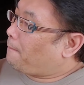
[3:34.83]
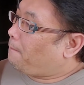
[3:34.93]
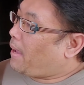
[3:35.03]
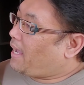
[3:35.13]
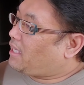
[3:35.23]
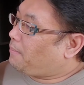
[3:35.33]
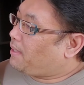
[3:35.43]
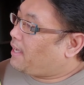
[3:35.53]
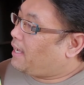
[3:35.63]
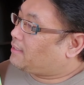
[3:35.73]
Maggie
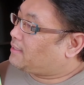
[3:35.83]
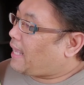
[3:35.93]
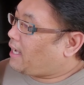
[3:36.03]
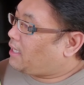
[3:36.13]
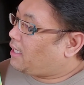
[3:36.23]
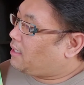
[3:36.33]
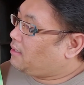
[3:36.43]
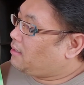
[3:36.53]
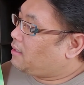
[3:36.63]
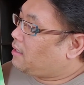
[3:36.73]
began tacking